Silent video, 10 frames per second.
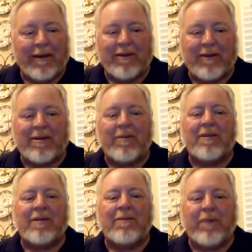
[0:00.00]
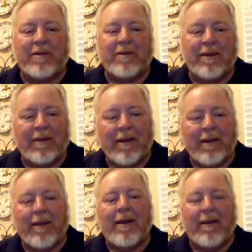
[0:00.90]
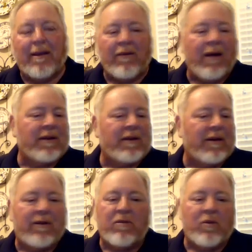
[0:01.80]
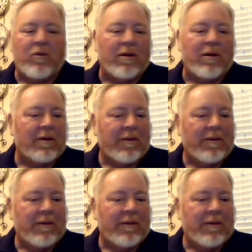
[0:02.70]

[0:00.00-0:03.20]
Just something simplistic, and they'll volunteer to do more.